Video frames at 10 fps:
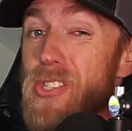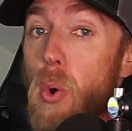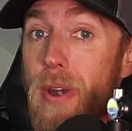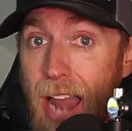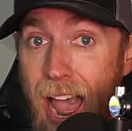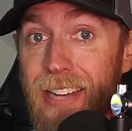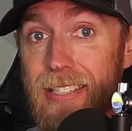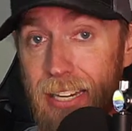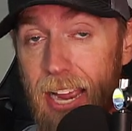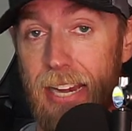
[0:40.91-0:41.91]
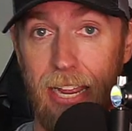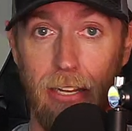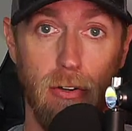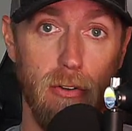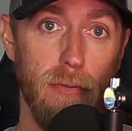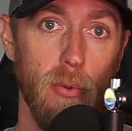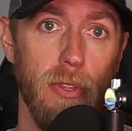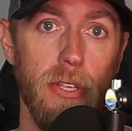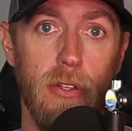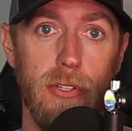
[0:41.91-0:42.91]
so not tonight at Lernerville with
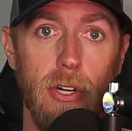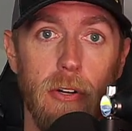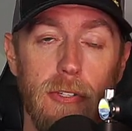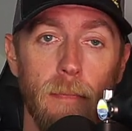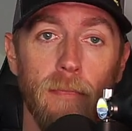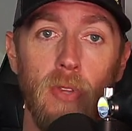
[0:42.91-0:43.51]
the All Stars.